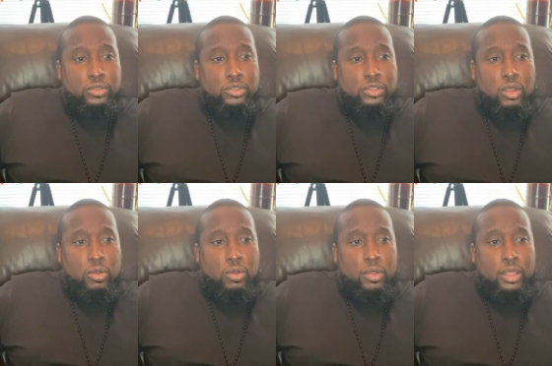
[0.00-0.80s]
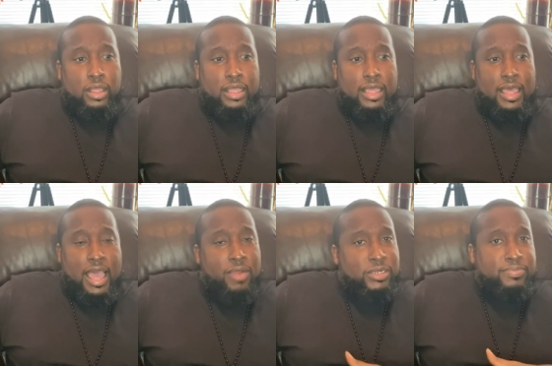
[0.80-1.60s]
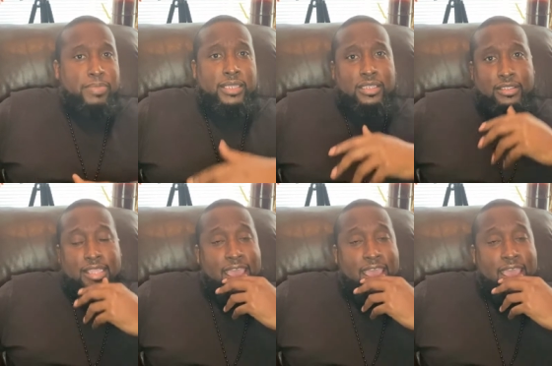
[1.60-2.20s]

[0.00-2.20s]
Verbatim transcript: So I respected